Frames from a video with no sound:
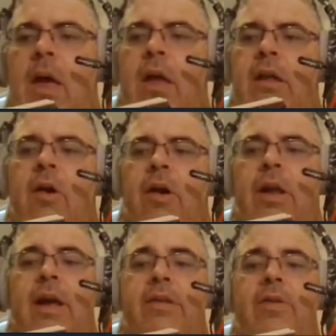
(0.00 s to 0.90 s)
Adara
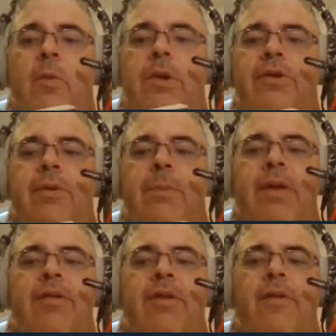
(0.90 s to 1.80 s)
liked the winter
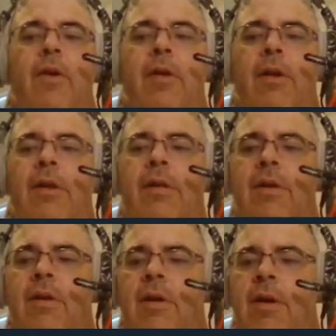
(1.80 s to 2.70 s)
best of all,
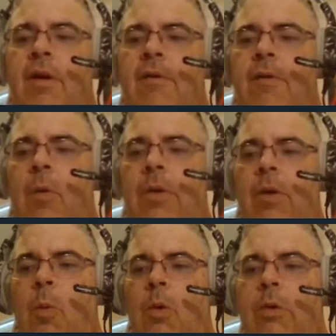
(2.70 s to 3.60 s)
for when
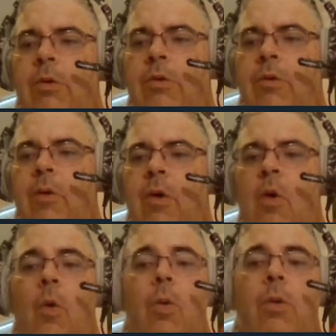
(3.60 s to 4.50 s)
the world grew
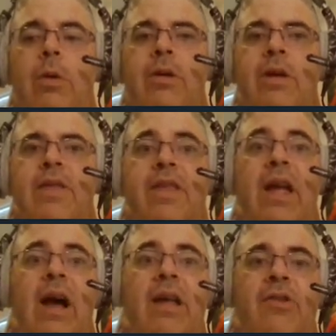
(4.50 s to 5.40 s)
cold,
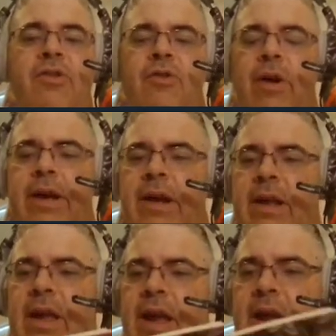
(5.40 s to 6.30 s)
the Ice Dragon
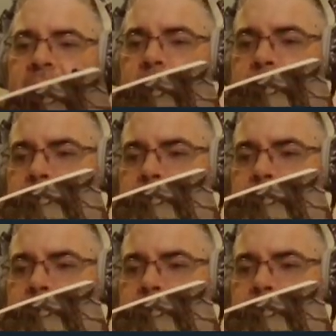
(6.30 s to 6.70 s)
came.